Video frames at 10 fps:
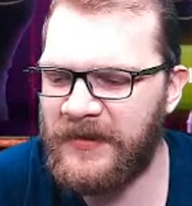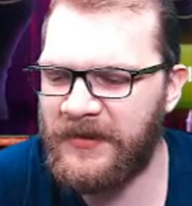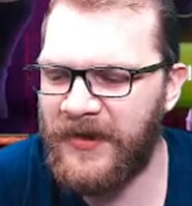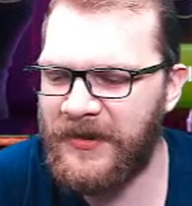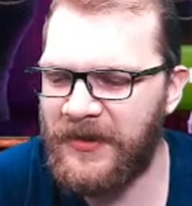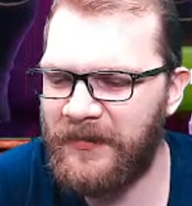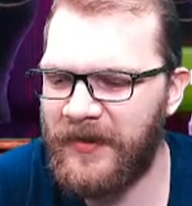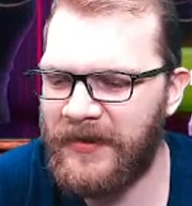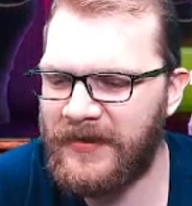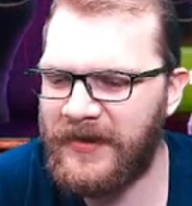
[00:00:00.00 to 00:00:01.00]
situation,
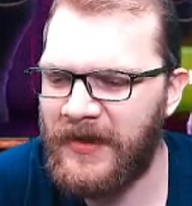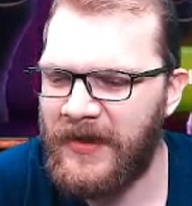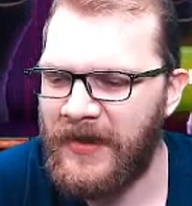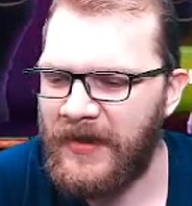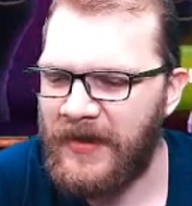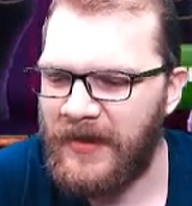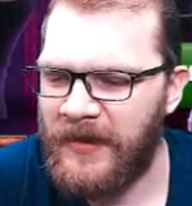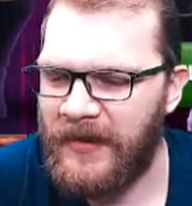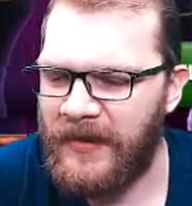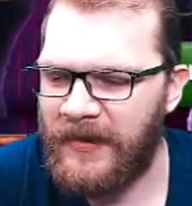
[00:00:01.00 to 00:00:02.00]
because
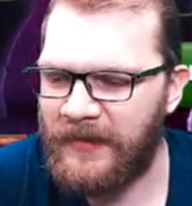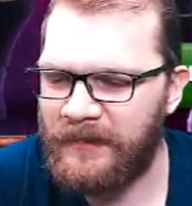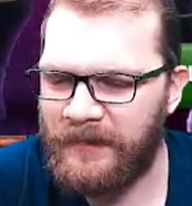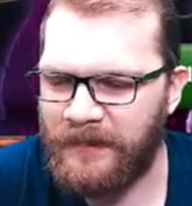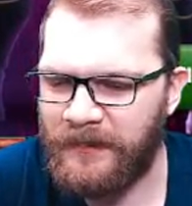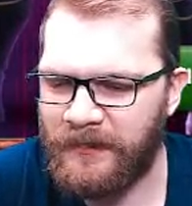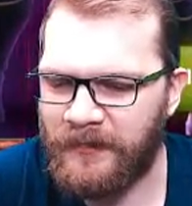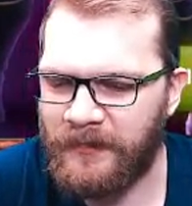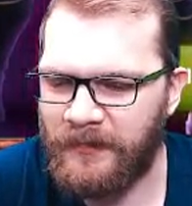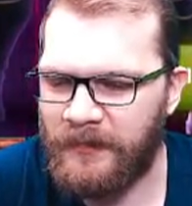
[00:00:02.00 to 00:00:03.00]
uh,
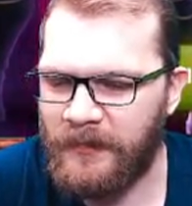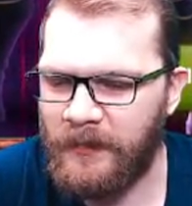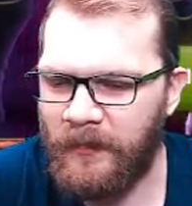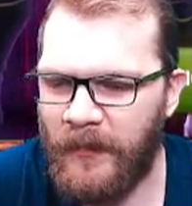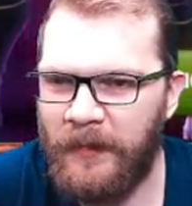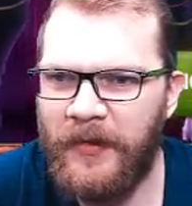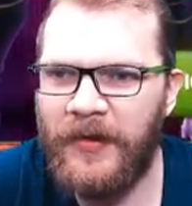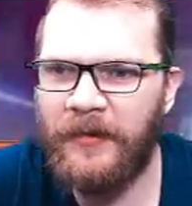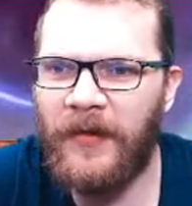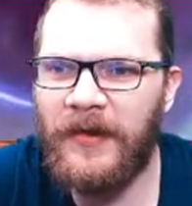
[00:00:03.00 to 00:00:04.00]

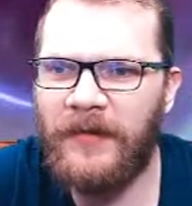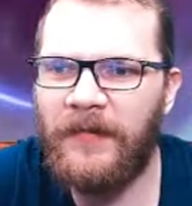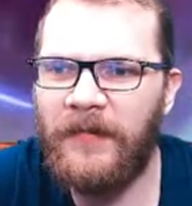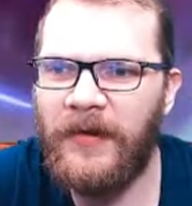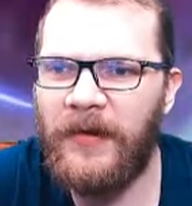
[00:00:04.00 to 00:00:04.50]
Mutant one, you